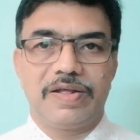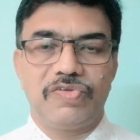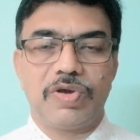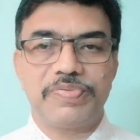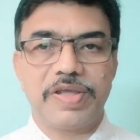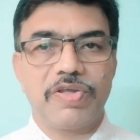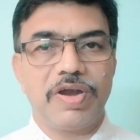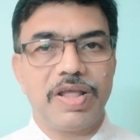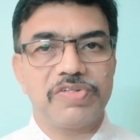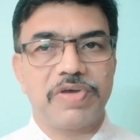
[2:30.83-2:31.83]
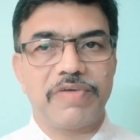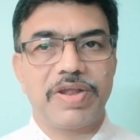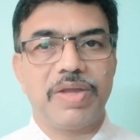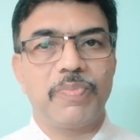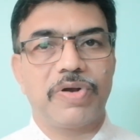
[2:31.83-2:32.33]
Job security is
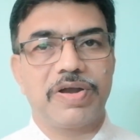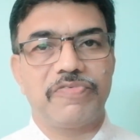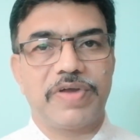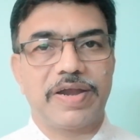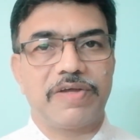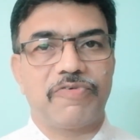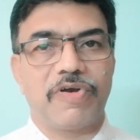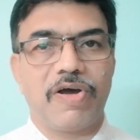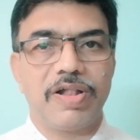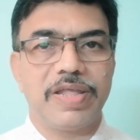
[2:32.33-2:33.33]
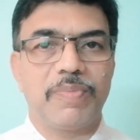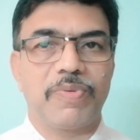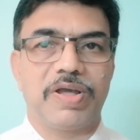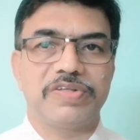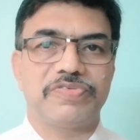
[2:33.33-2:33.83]
very important factor for all the
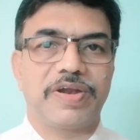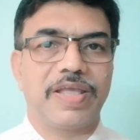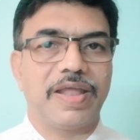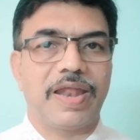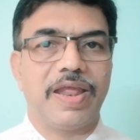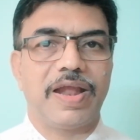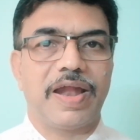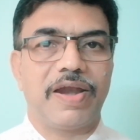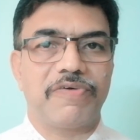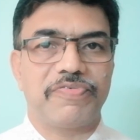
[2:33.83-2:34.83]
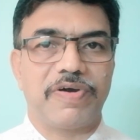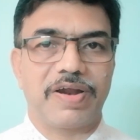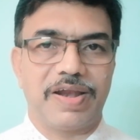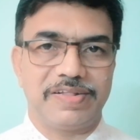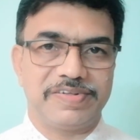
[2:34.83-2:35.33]
employees working in any kind of
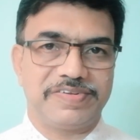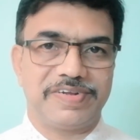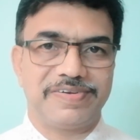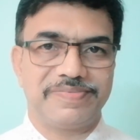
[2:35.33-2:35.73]
organization.